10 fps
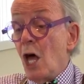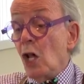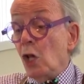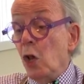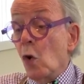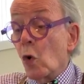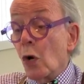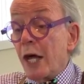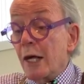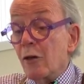
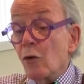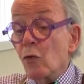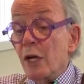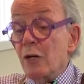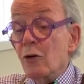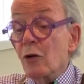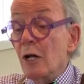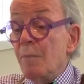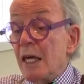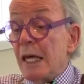luring the reader
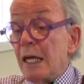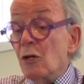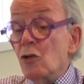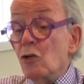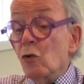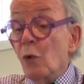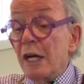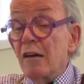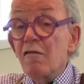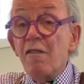into
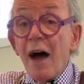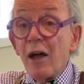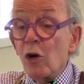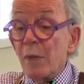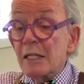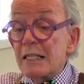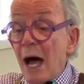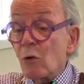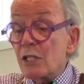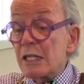environments
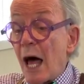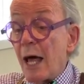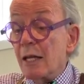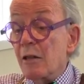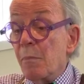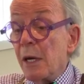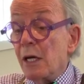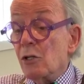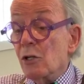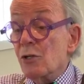outside the
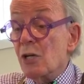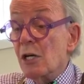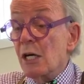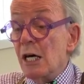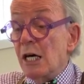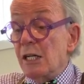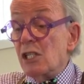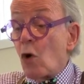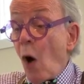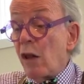pages,
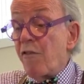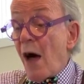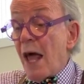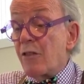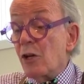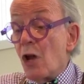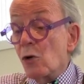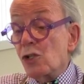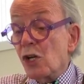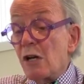disqualifying the
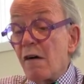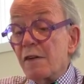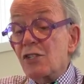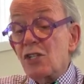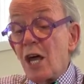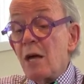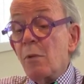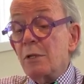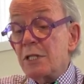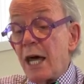notion of a
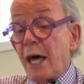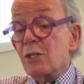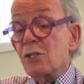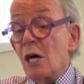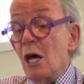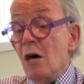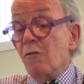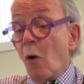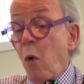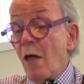stable text
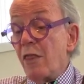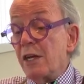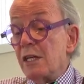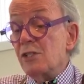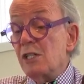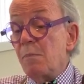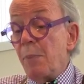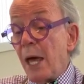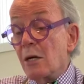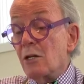for one that is
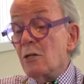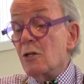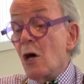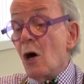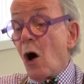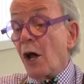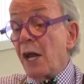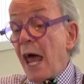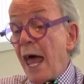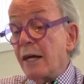dependent on
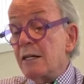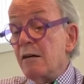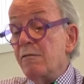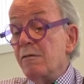an active